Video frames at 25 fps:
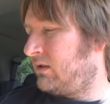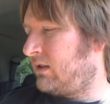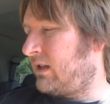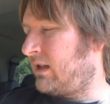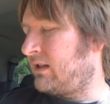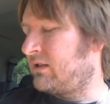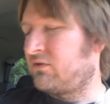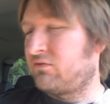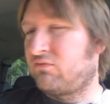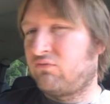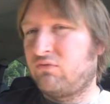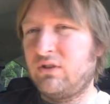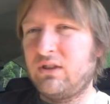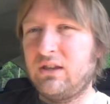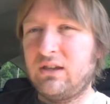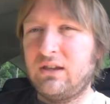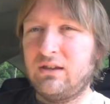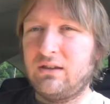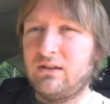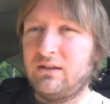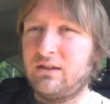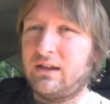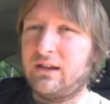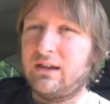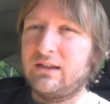That's
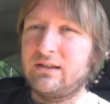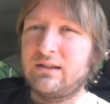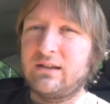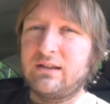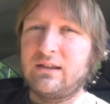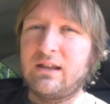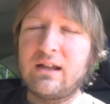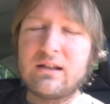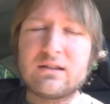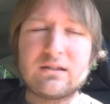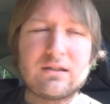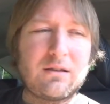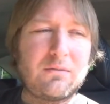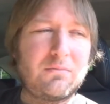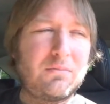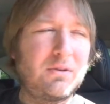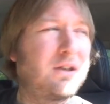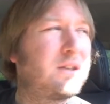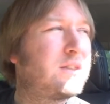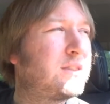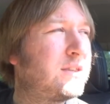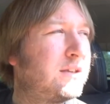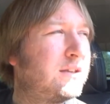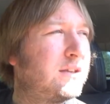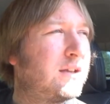really, like I said, that's the
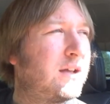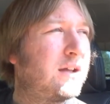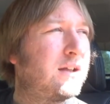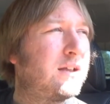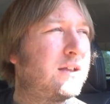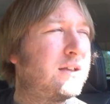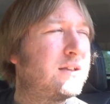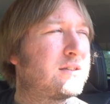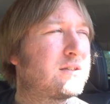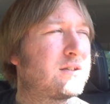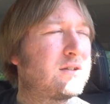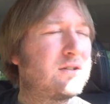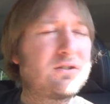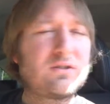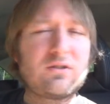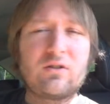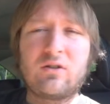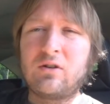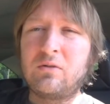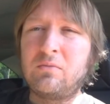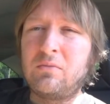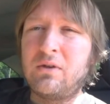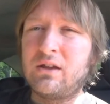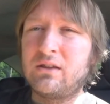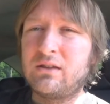big thing that is
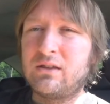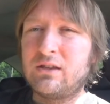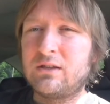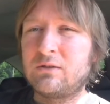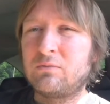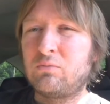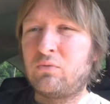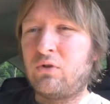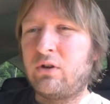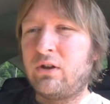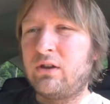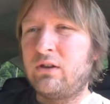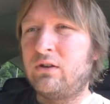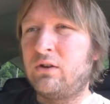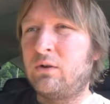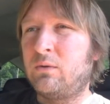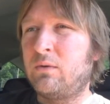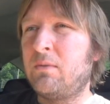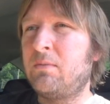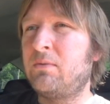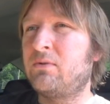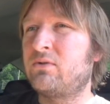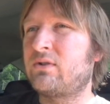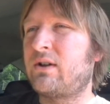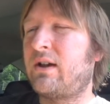concerning me at this point. You know,
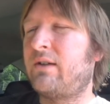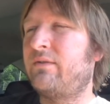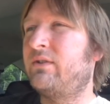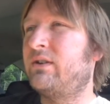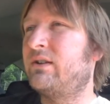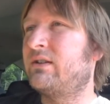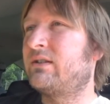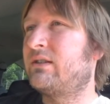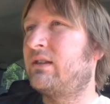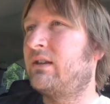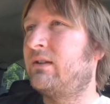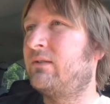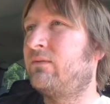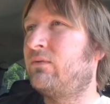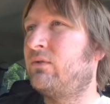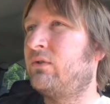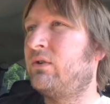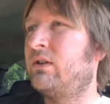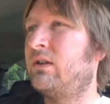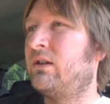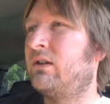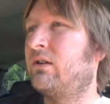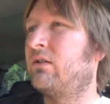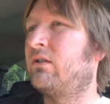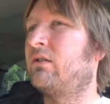we've been driving this thing for
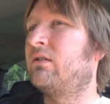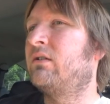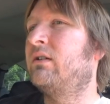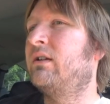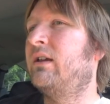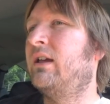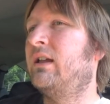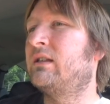a year.